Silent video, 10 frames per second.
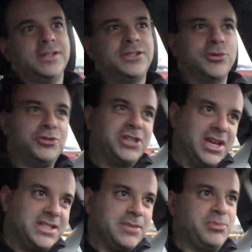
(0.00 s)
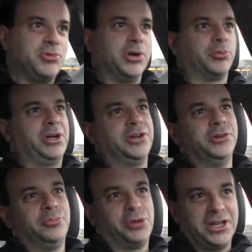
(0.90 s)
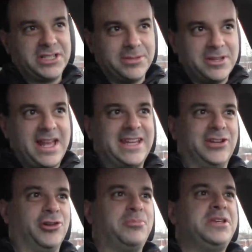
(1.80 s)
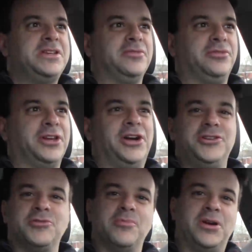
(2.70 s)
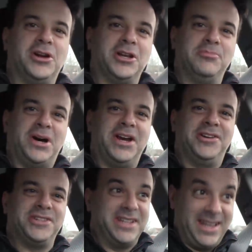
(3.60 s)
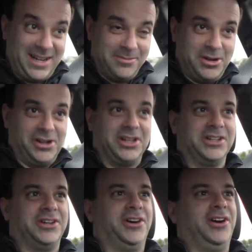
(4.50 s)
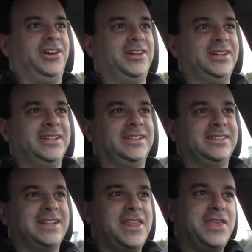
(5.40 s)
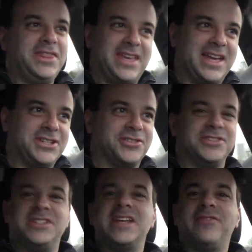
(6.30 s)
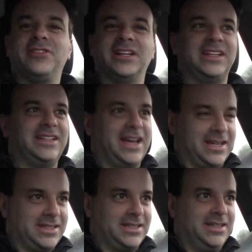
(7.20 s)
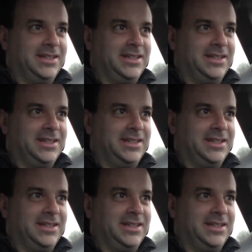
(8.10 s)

So does the Buick Regal bring some of that European flair to American buyers in an American car? I think the answer is definitely yes.